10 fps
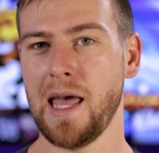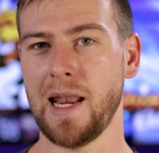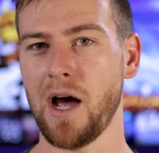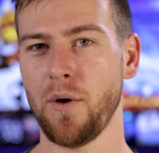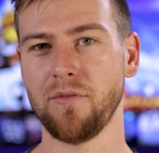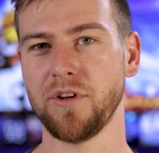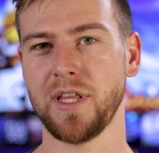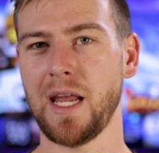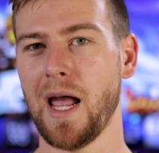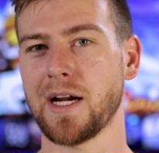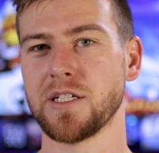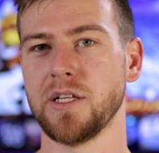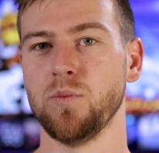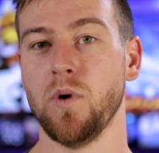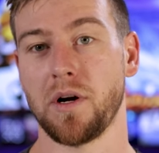and how everything
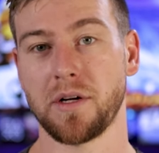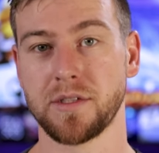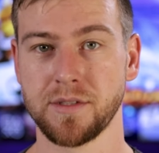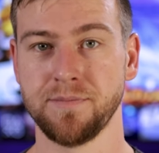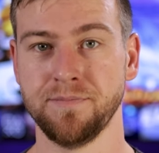actually works.